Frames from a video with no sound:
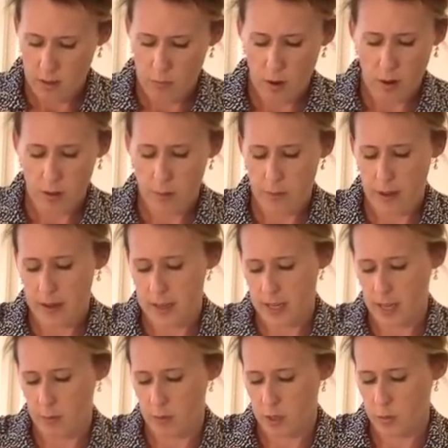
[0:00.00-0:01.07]
Probably about a
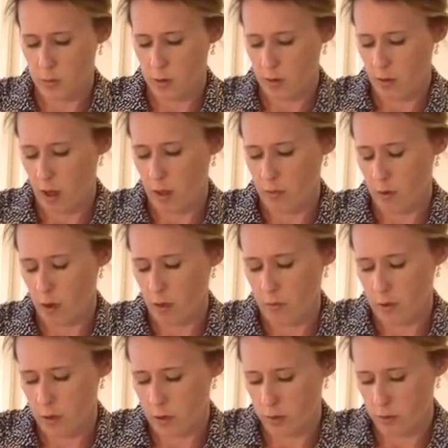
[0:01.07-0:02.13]
tablespoon of olive oil
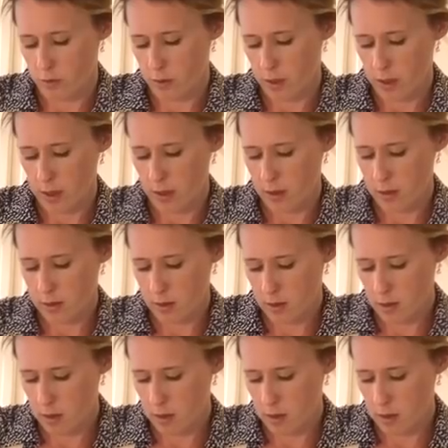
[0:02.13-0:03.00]
for two fillets.